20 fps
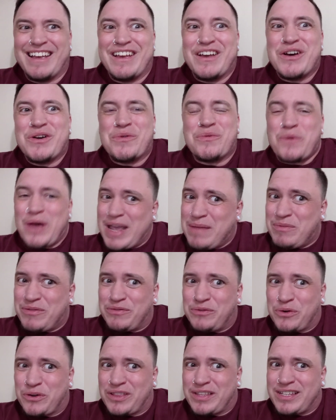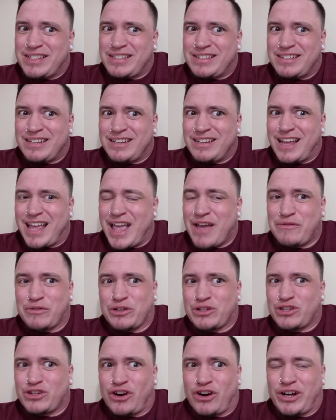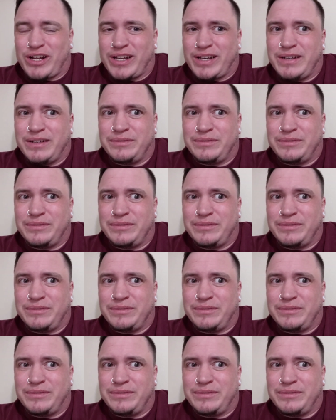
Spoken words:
way before this ever started,